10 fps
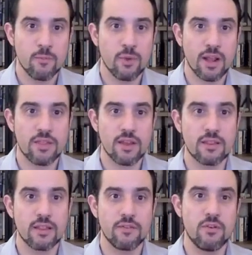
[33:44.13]
But I think
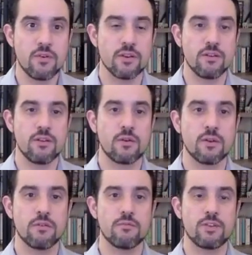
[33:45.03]
that if you
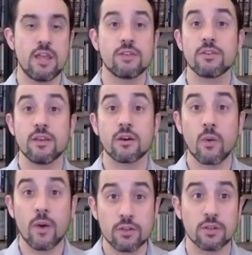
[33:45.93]
can change the
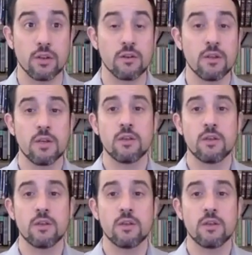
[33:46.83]
equation